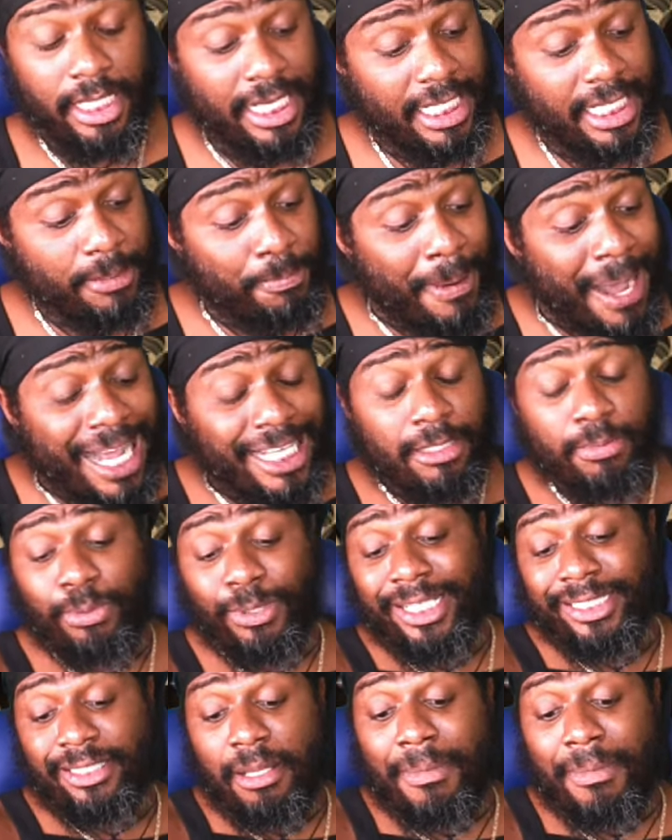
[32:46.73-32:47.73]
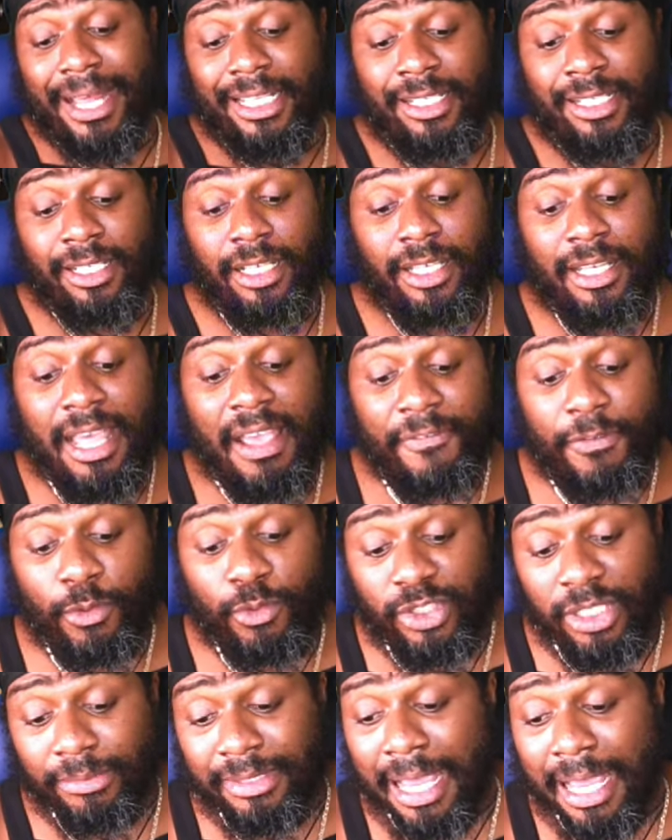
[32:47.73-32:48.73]
And it's possible that somebody could have left
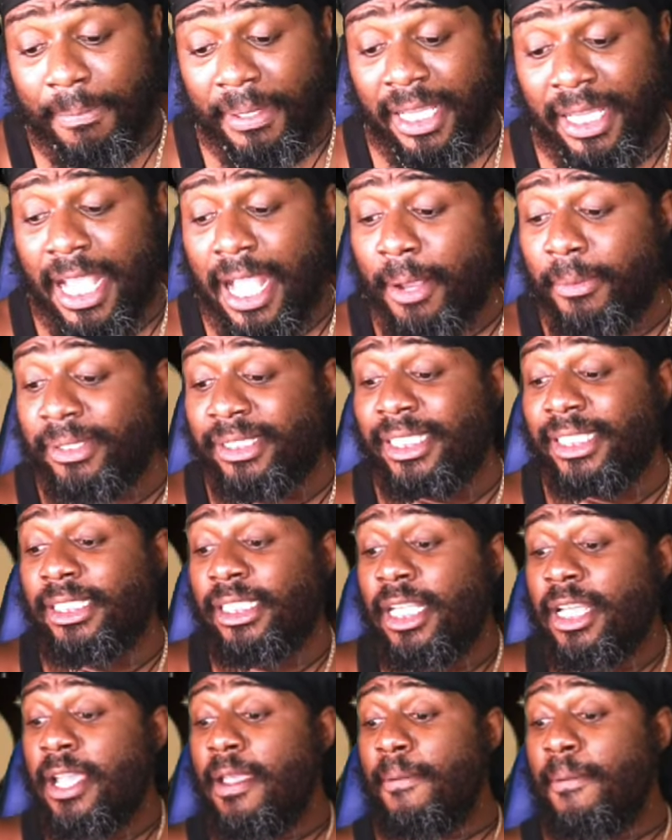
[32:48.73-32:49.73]
you some type of inheritance,